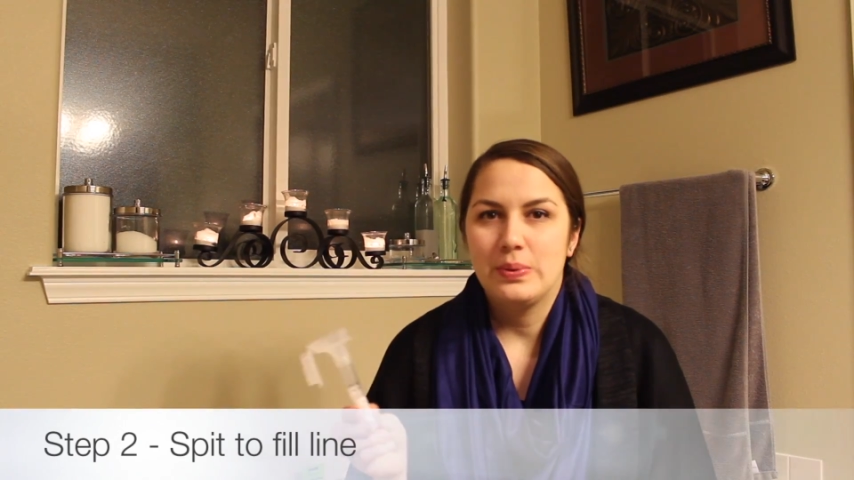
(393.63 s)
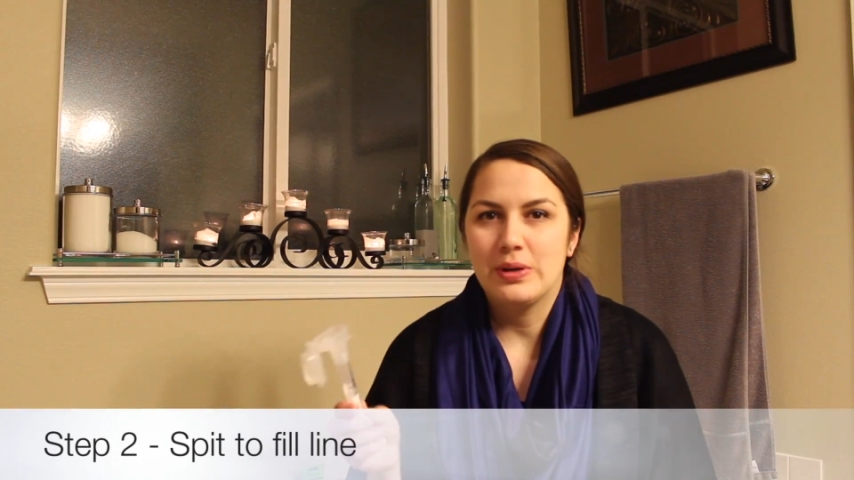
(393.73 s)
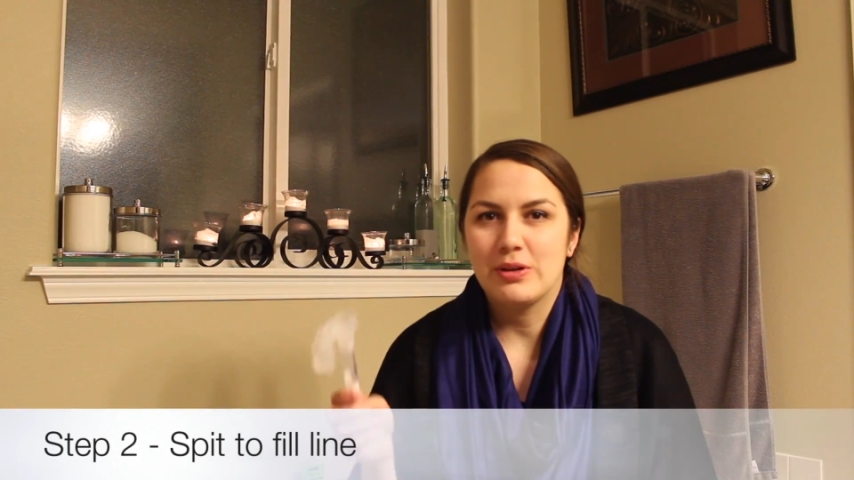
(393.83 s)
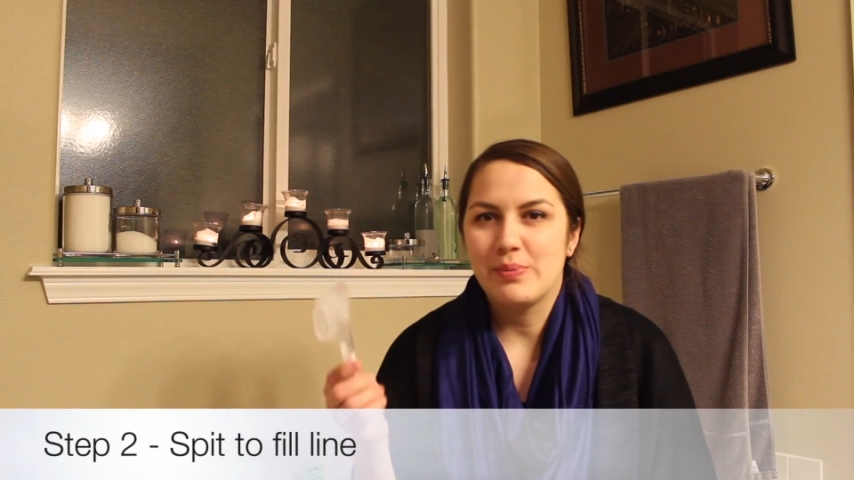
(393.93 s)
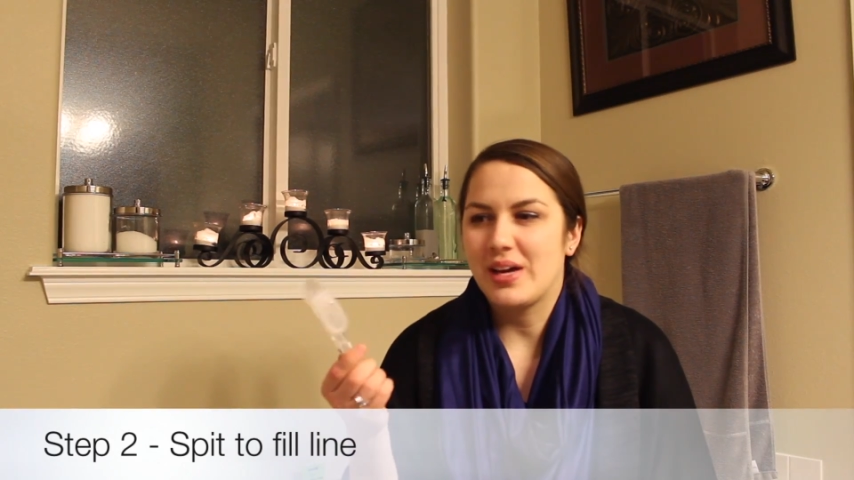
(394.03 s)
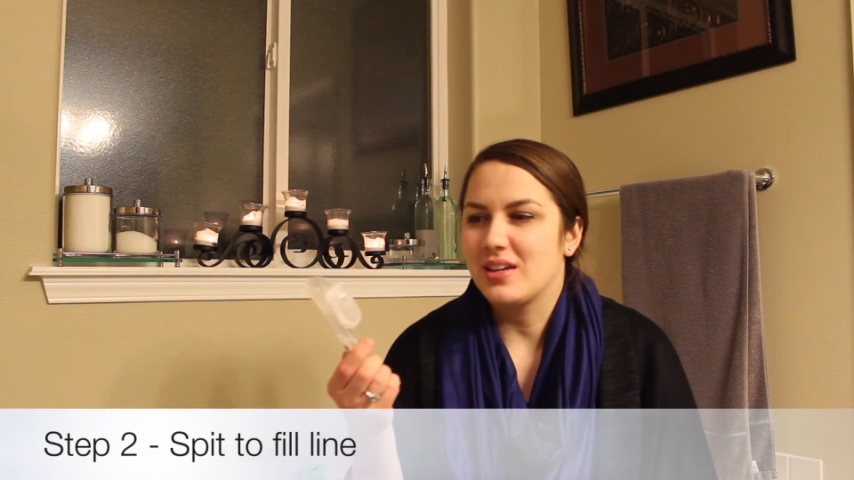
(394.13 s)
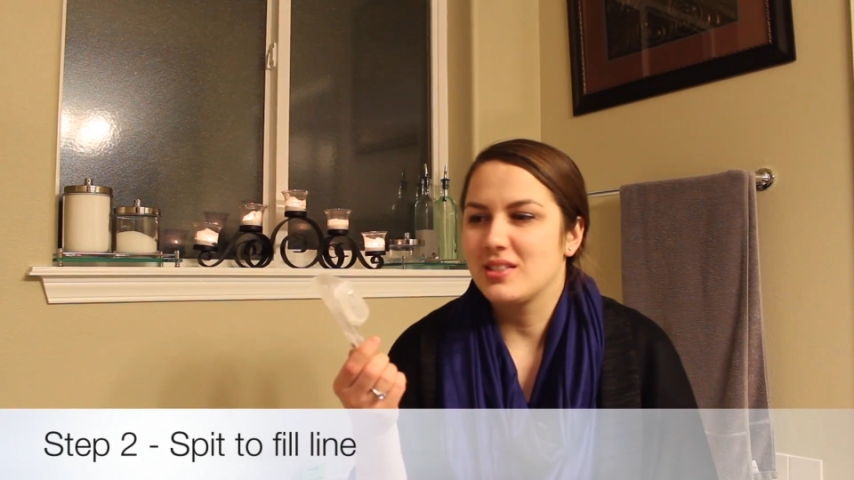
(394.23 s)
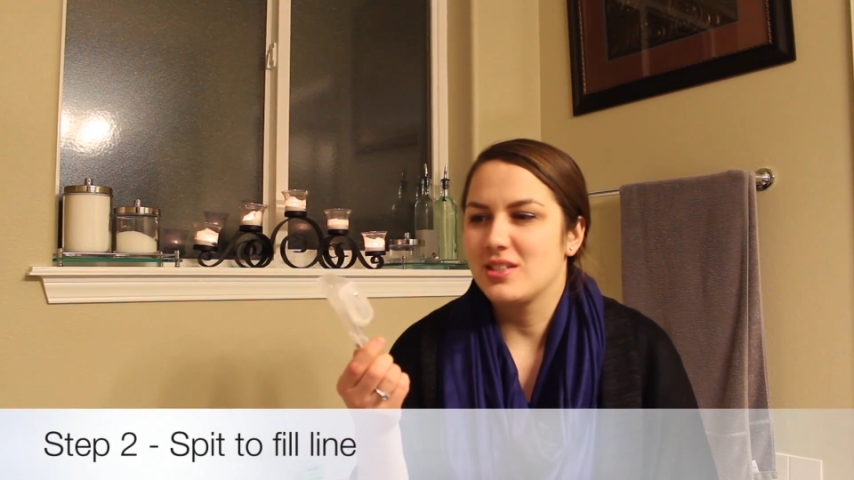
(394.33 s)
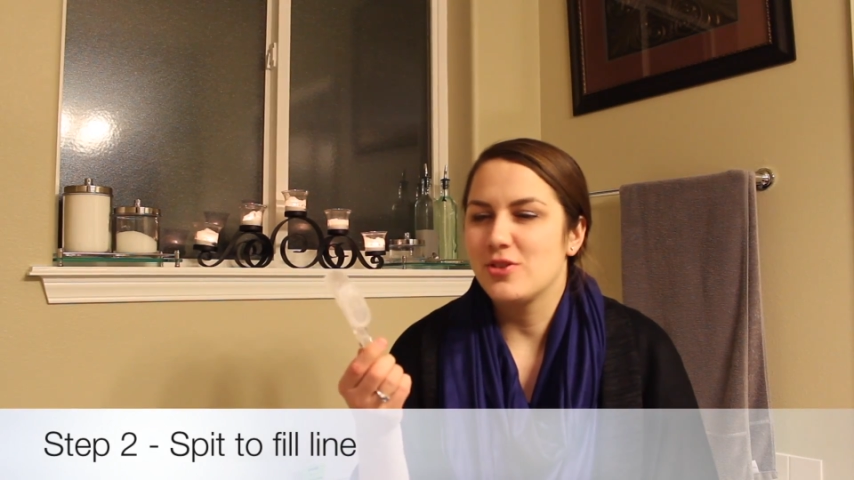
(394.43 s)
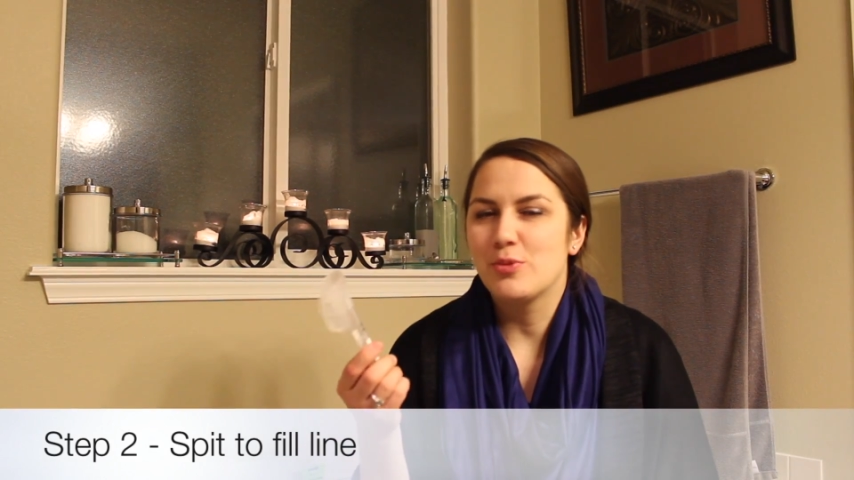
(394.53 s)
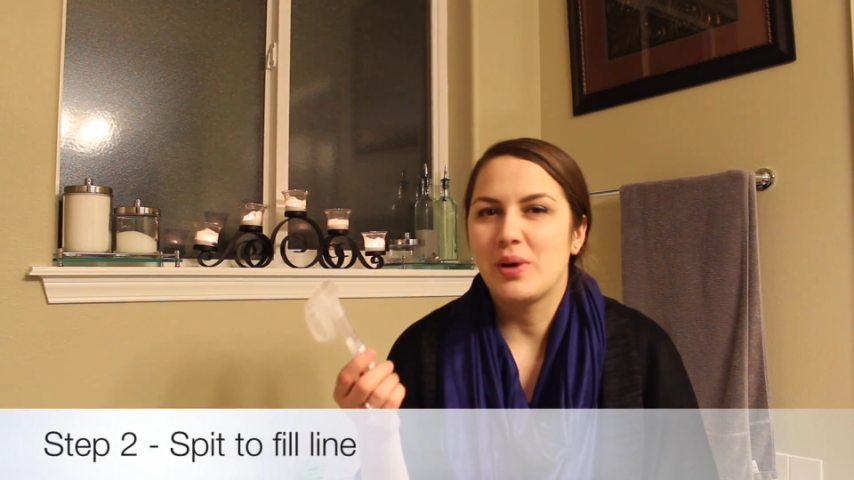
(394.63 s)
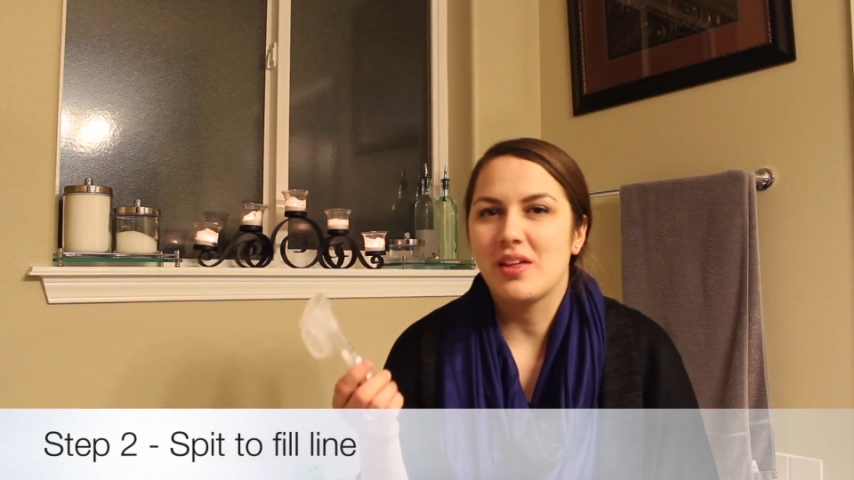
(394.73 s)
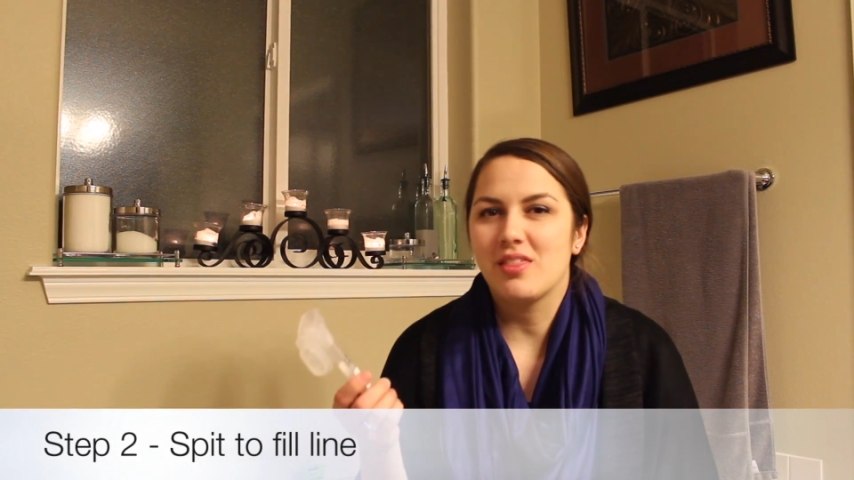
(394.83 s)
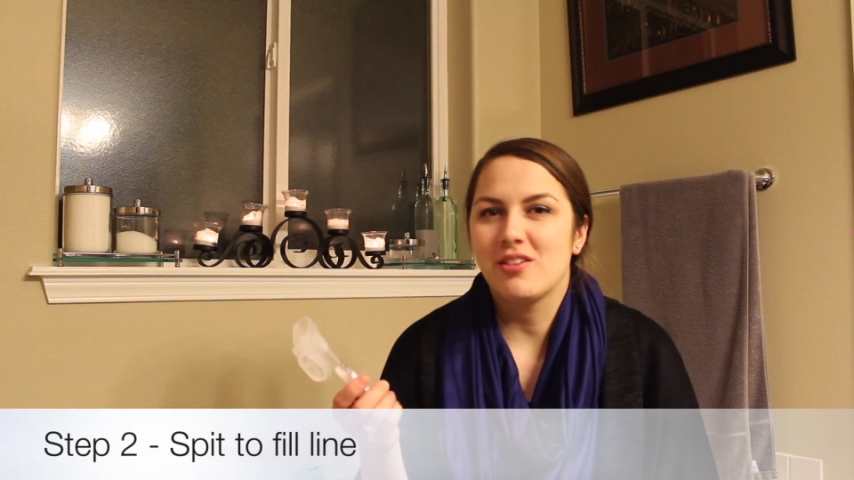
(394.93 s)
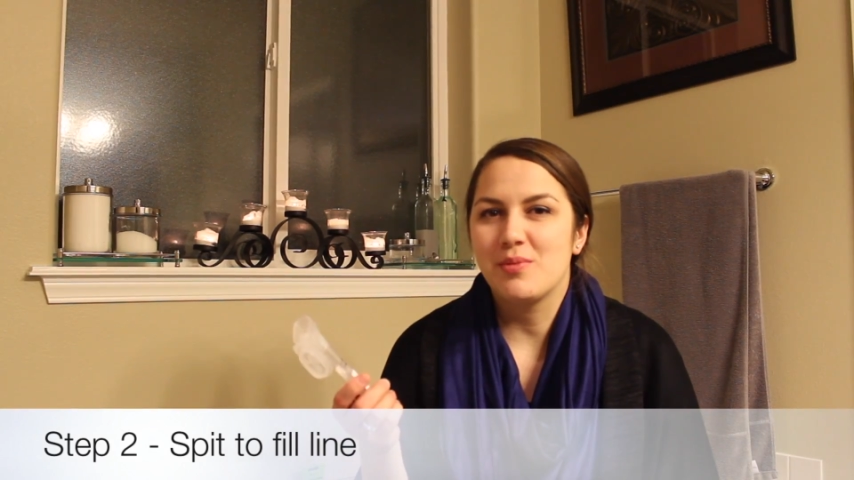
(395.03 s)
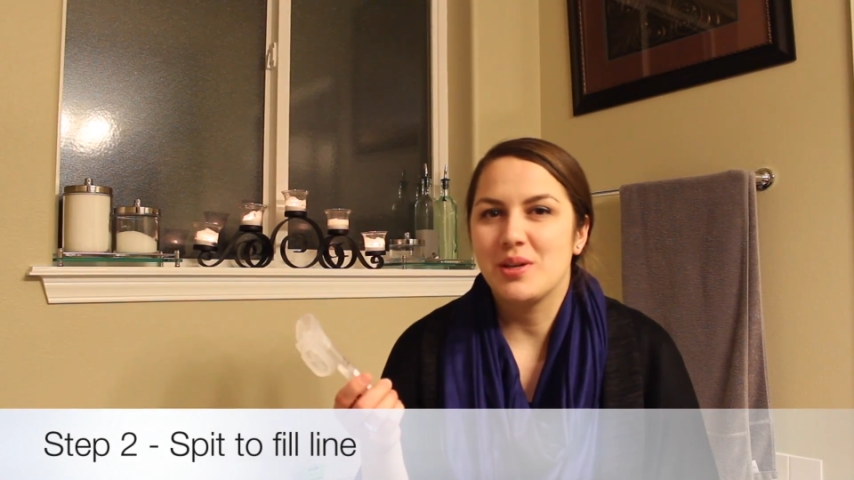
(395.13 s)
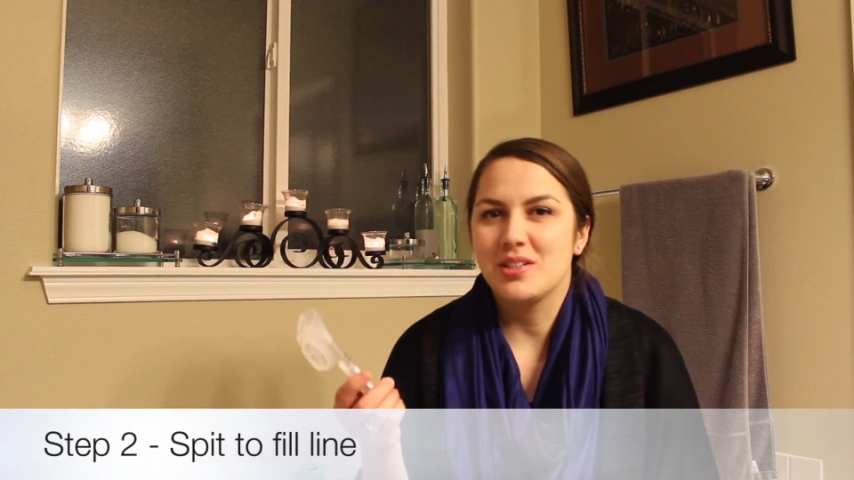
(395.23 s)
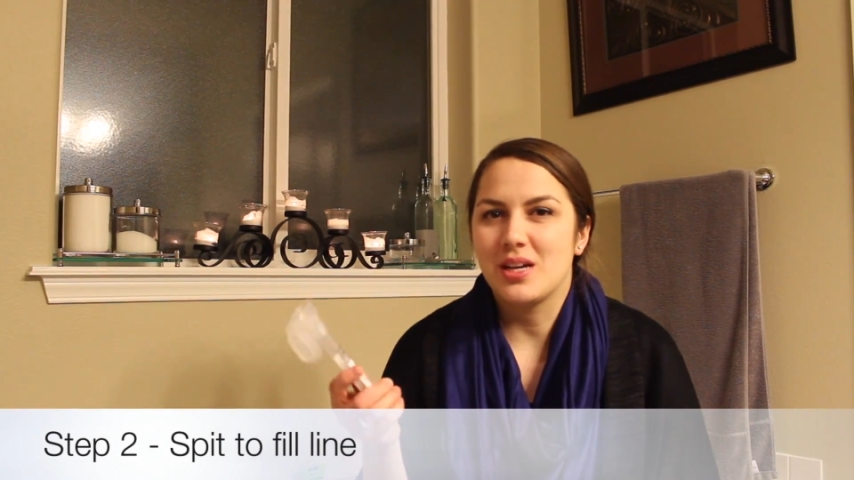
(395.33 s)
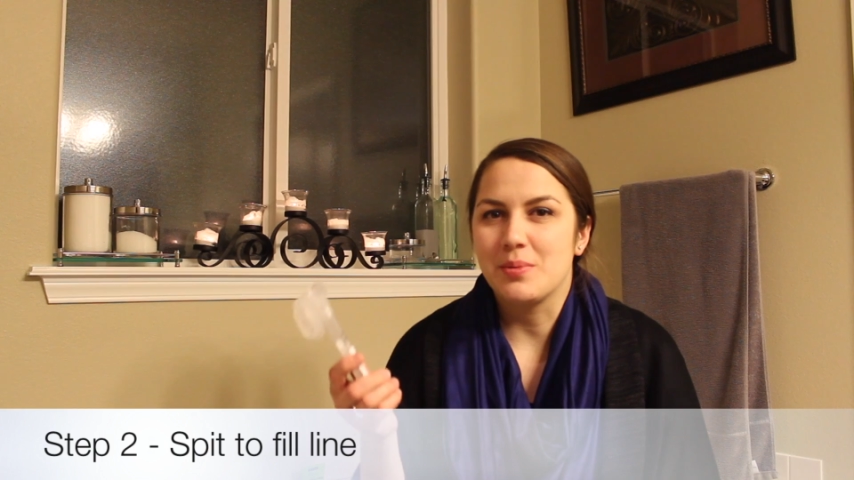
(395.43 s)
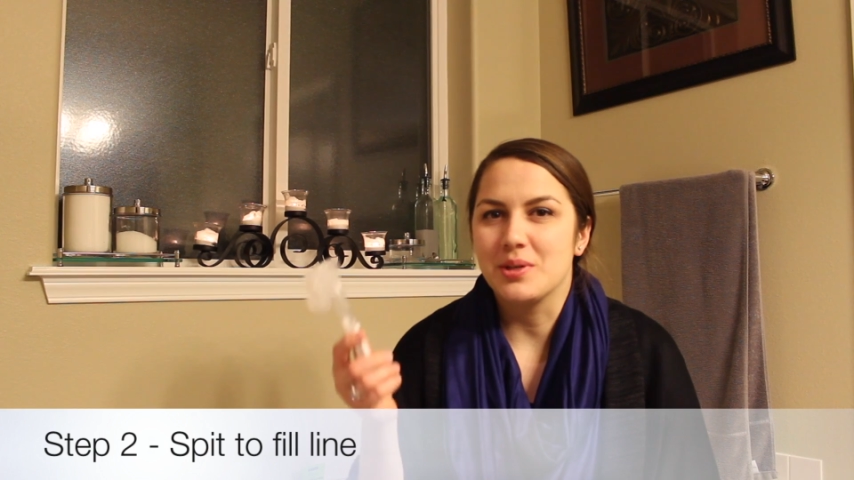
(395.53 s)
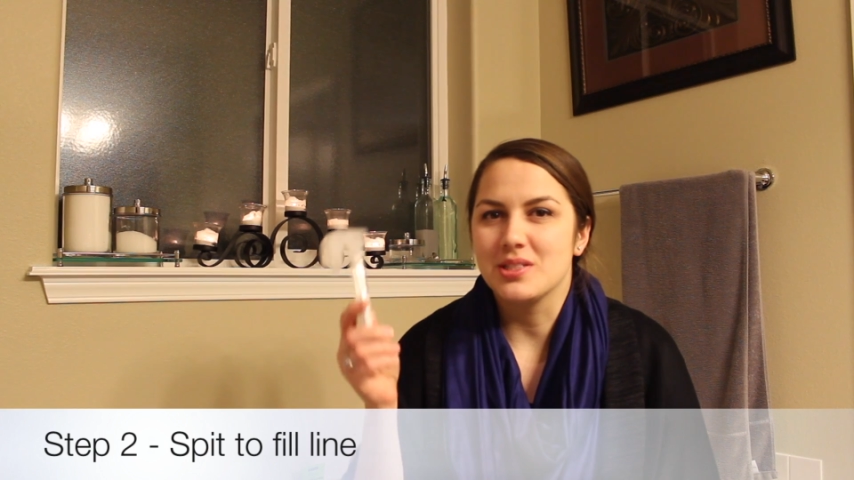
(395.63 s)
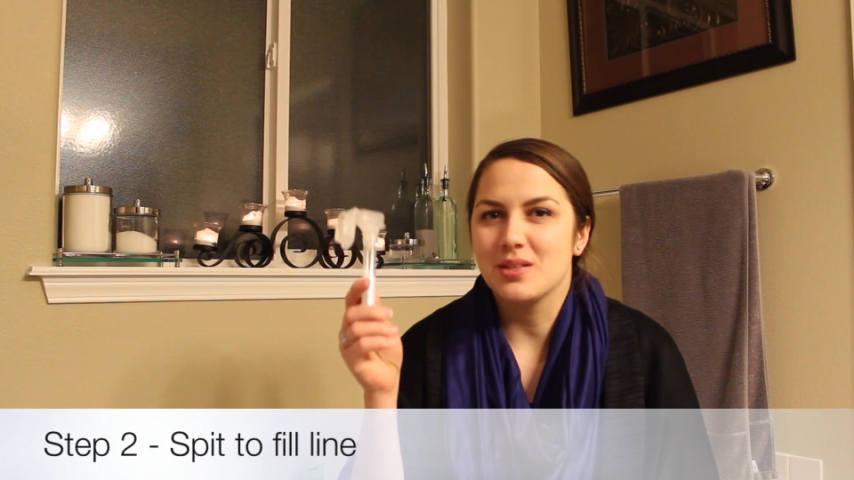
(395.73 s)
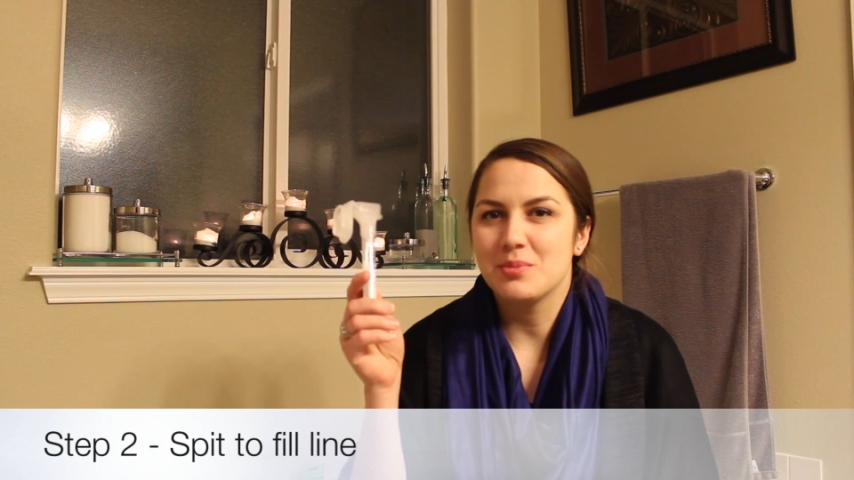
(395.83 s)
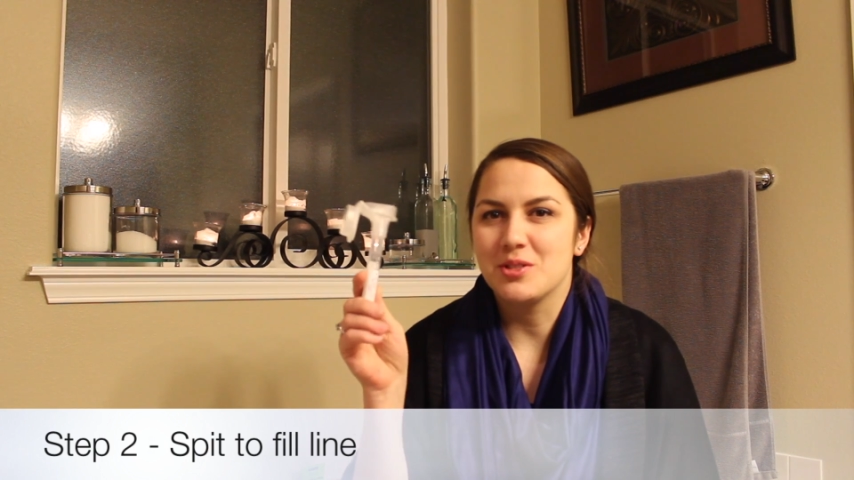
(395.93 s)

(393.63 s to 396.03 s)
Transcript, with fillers: Welcome back. So my 30 minute timer is up,